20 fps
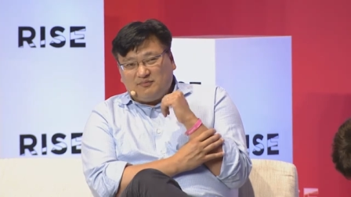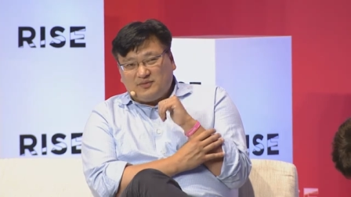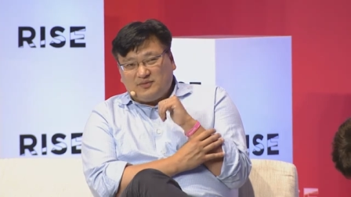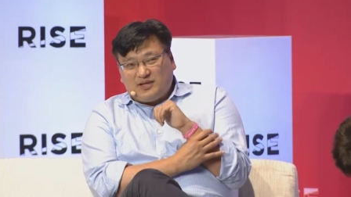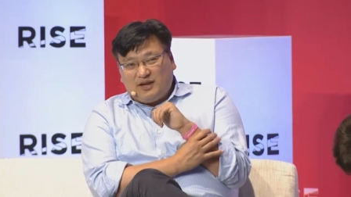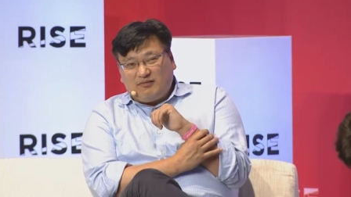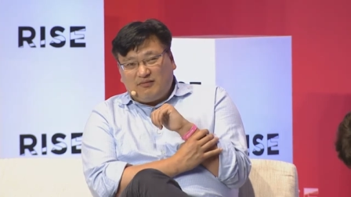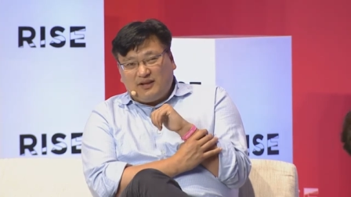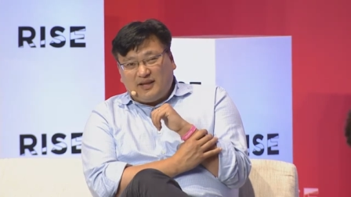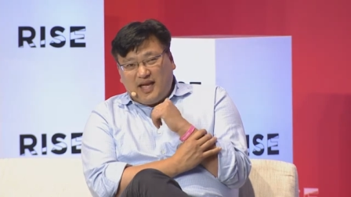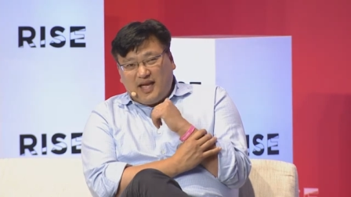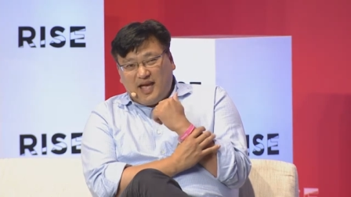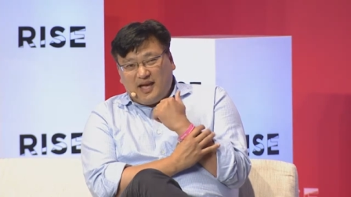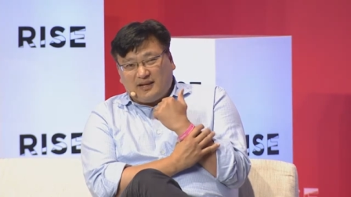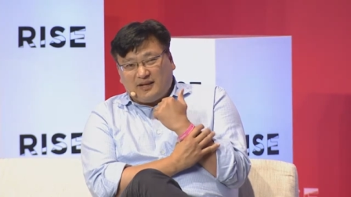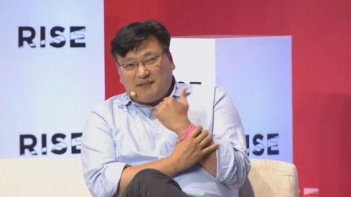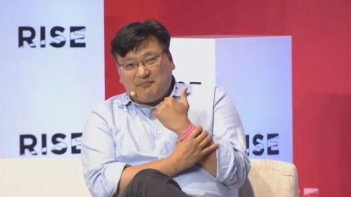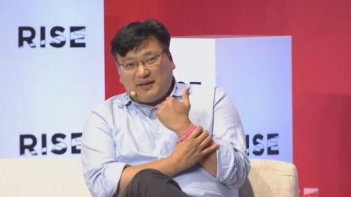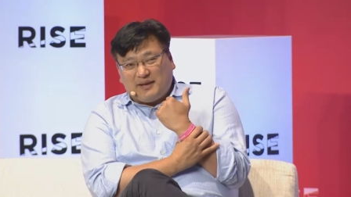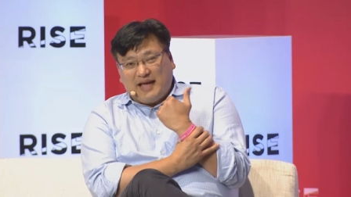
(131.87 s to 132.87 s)
Jerry
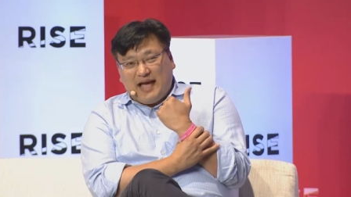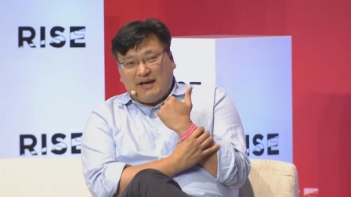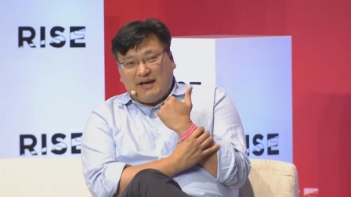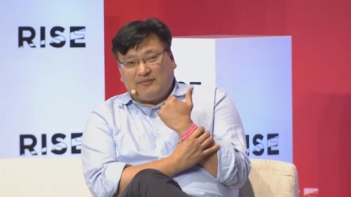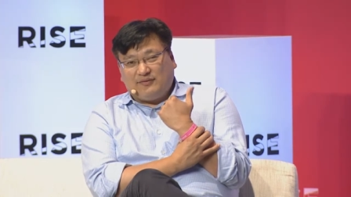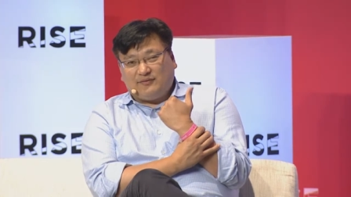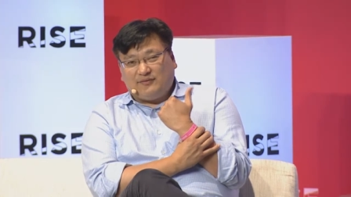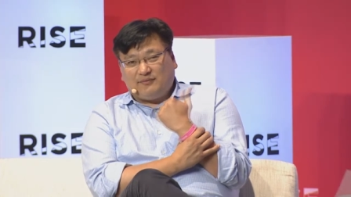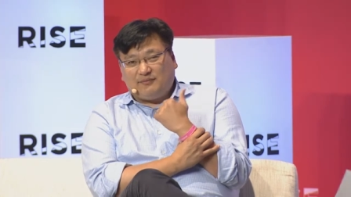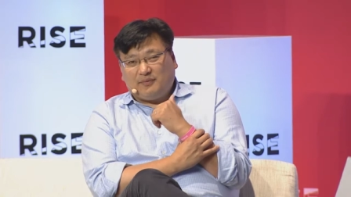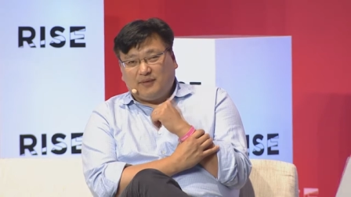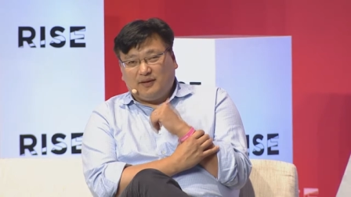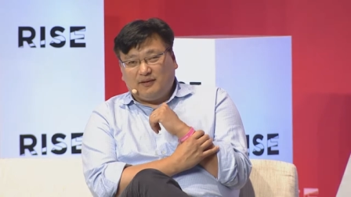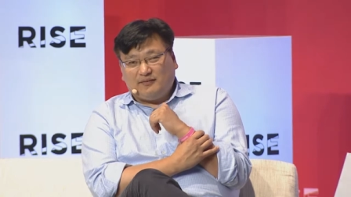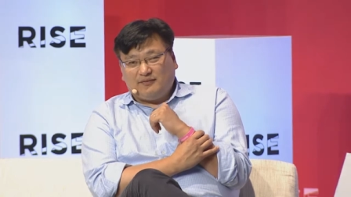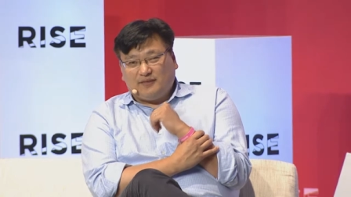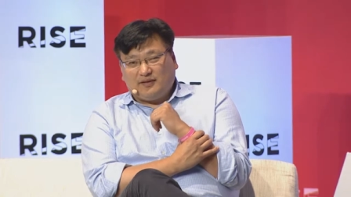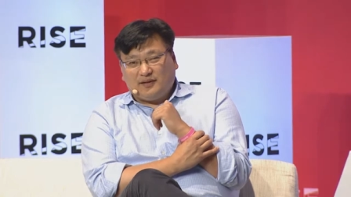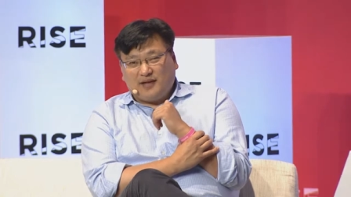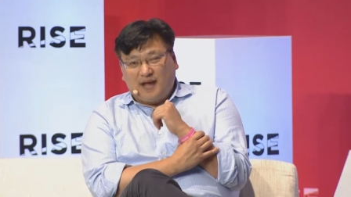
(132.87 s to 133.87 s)
Yang, on behalf of,
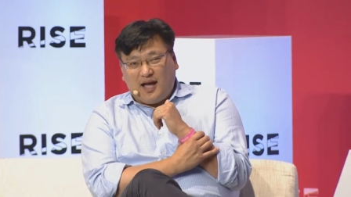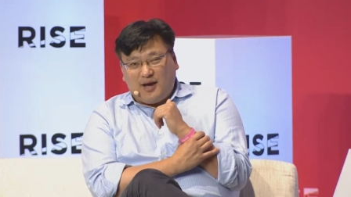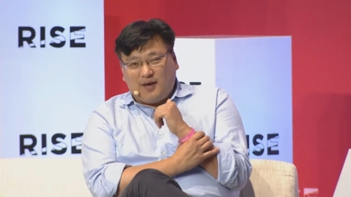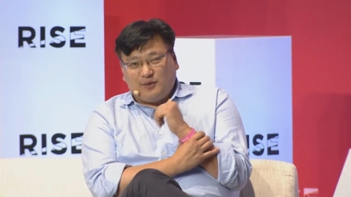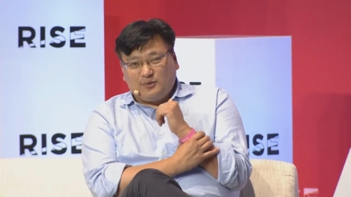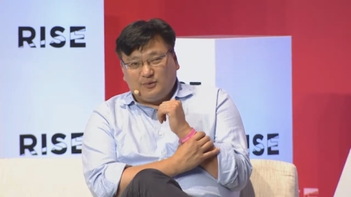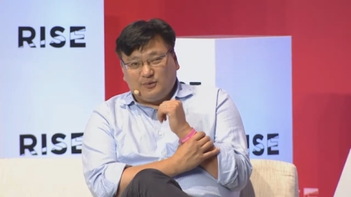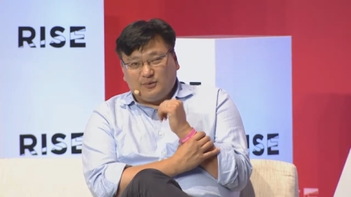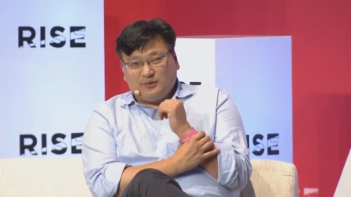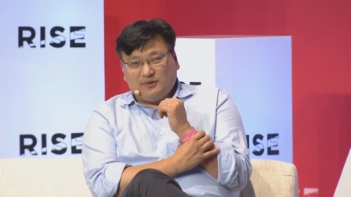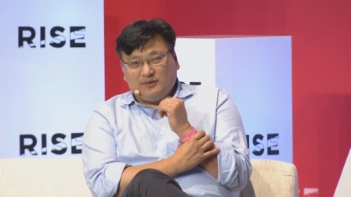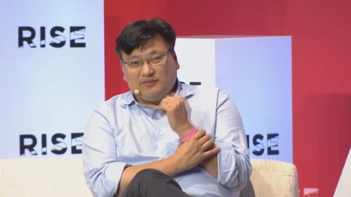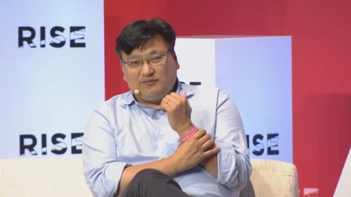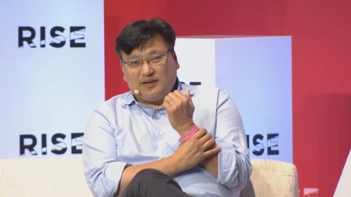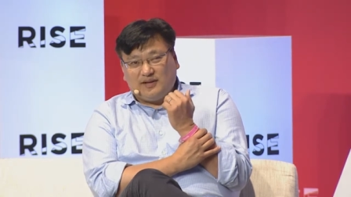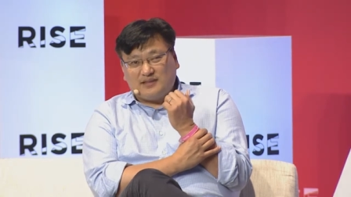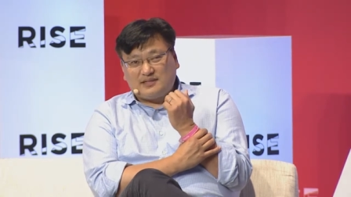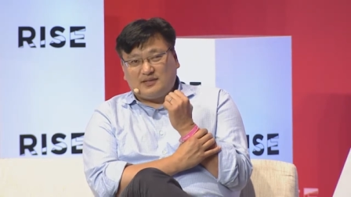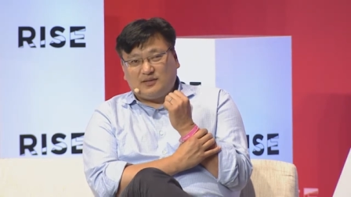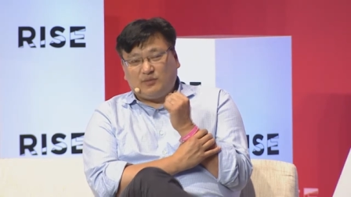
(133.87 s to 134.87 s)
of uh, Yahoo,
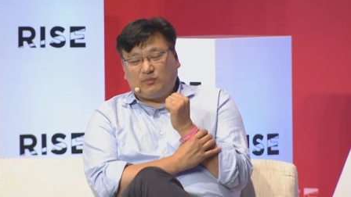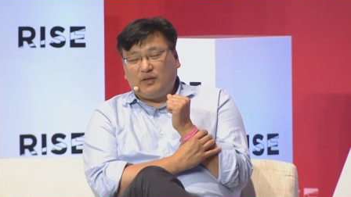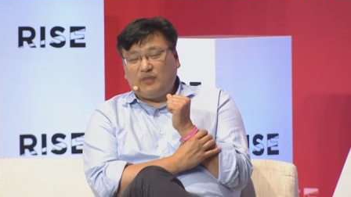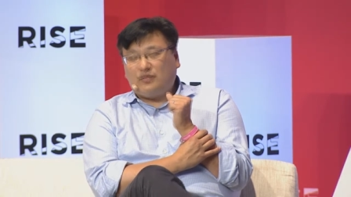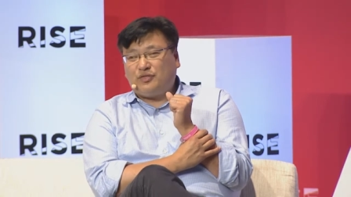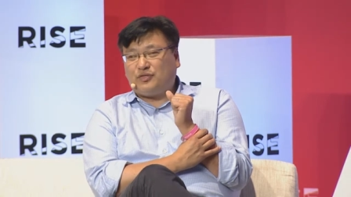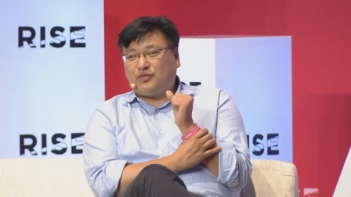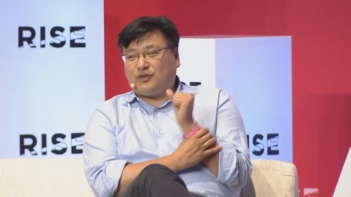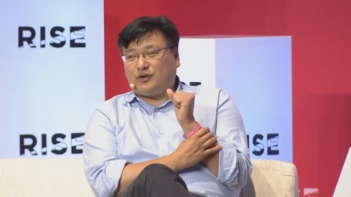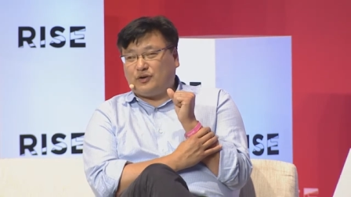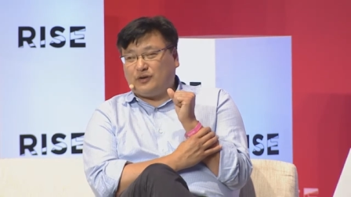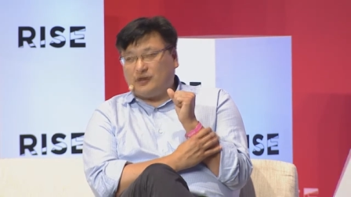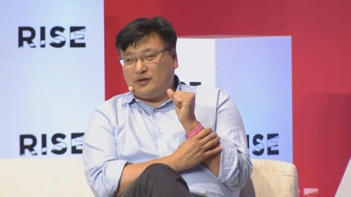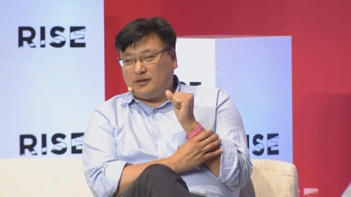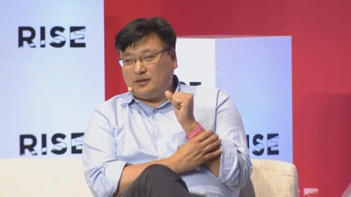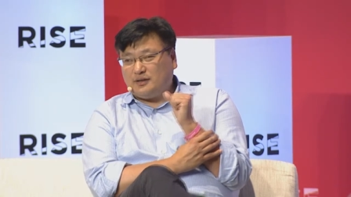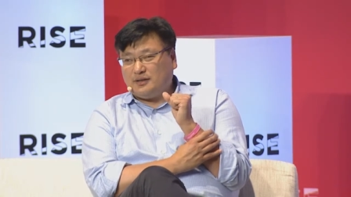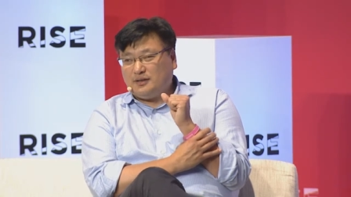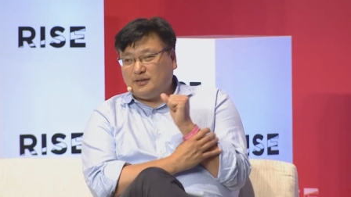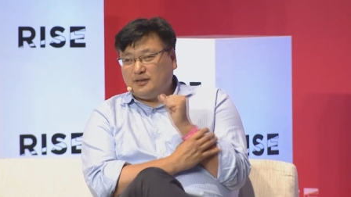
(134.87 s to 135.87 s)
invested one
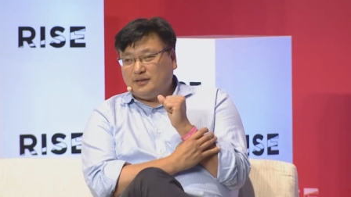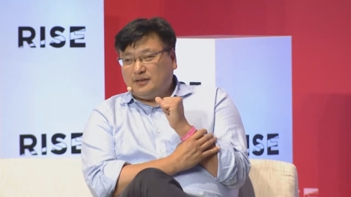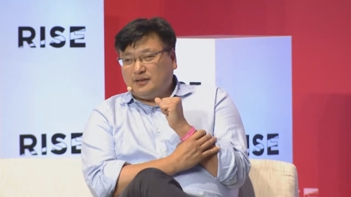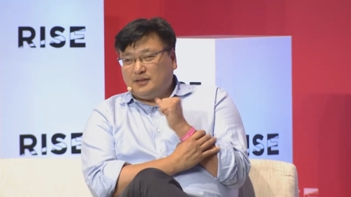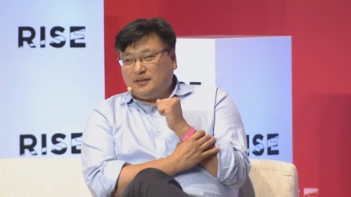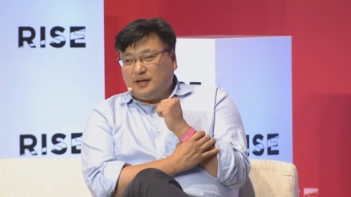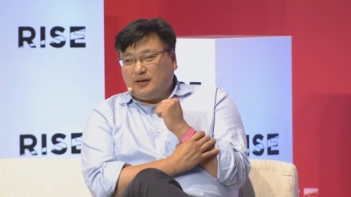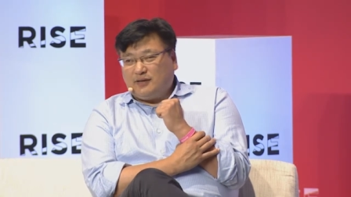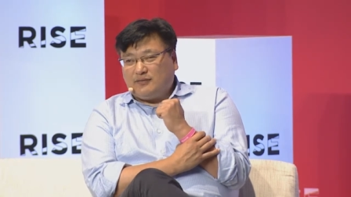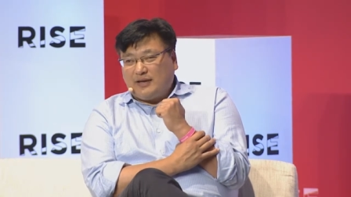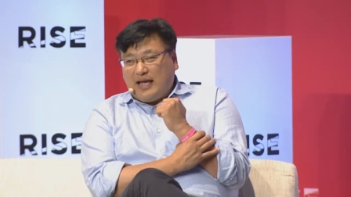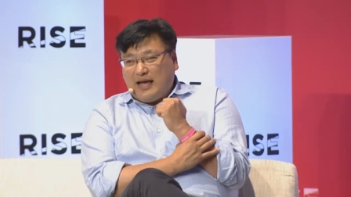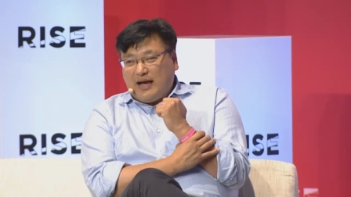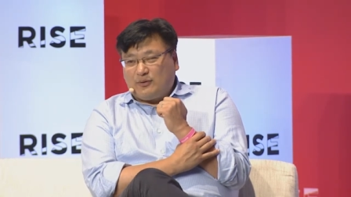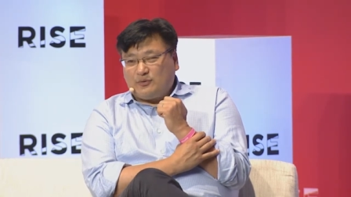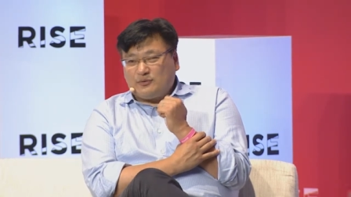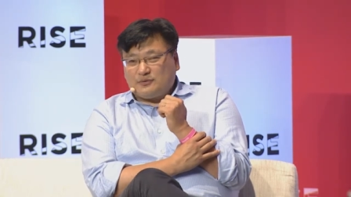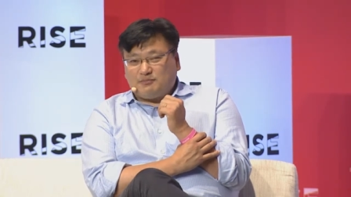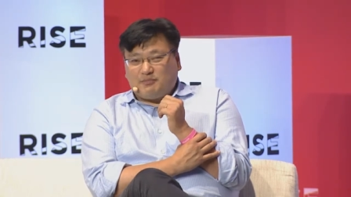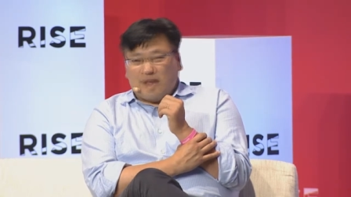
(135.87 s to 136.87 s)
third of
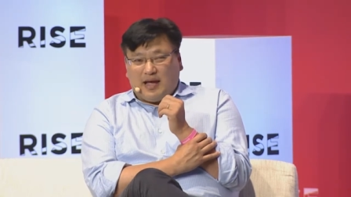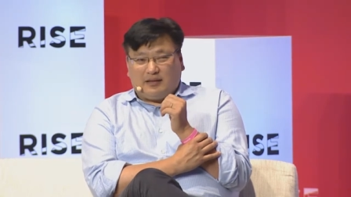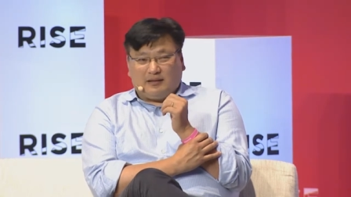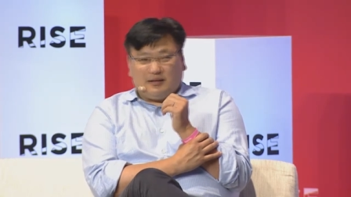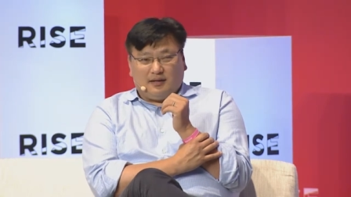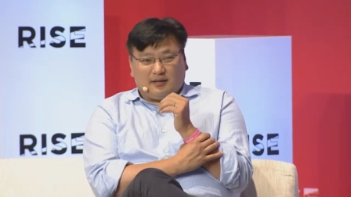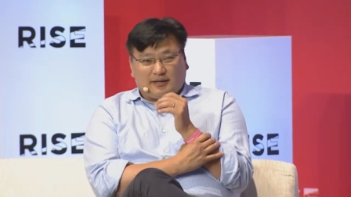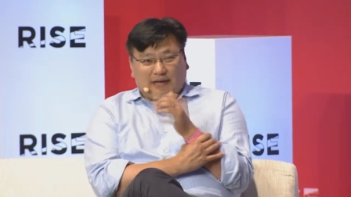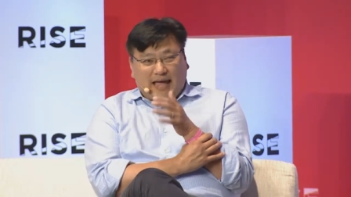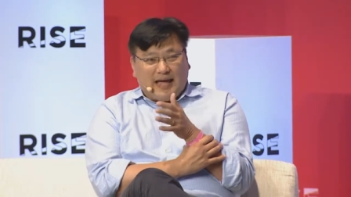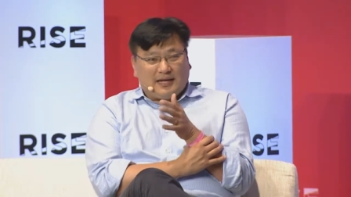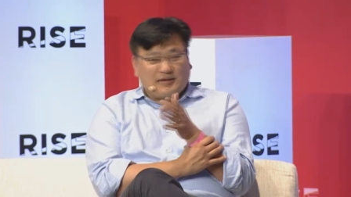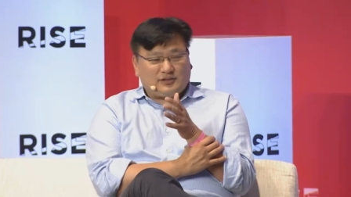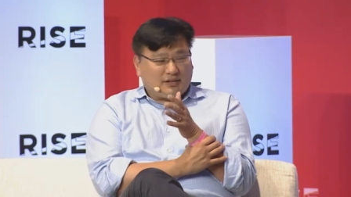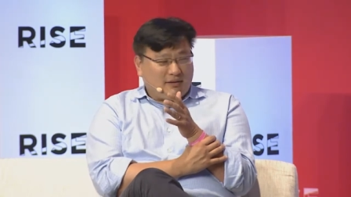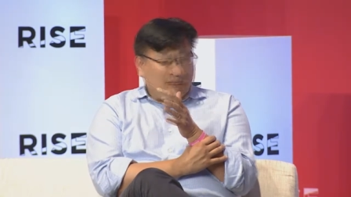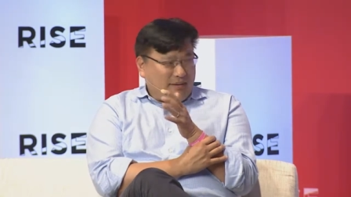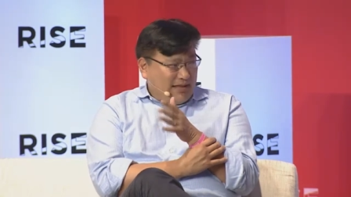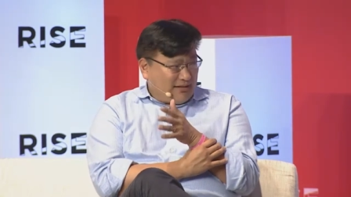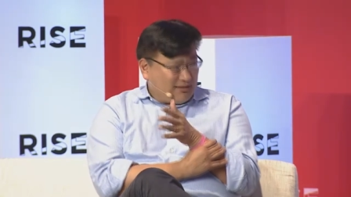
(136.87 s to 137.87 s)
Yahoo's uh, cash
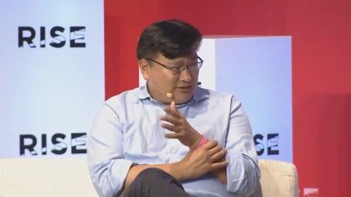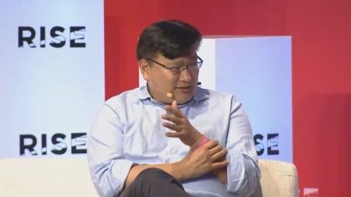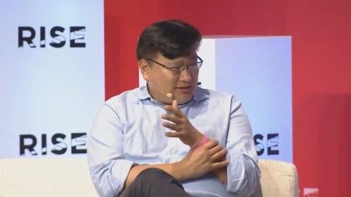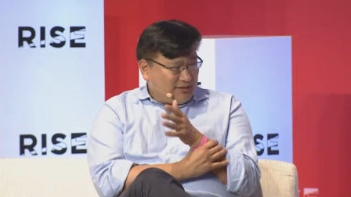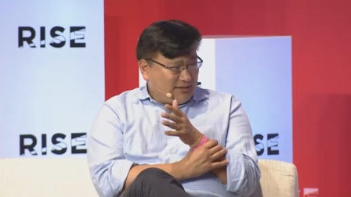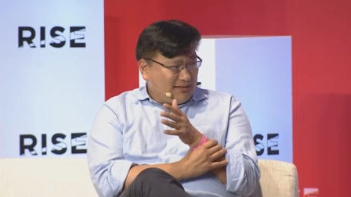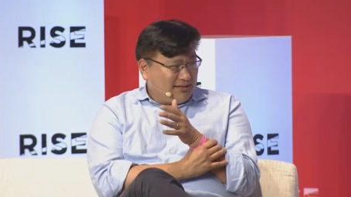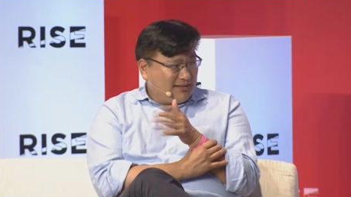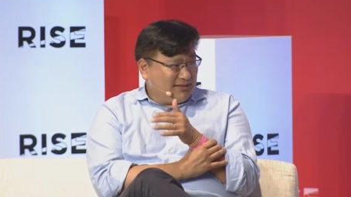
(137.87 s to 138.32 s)
on the balance sheet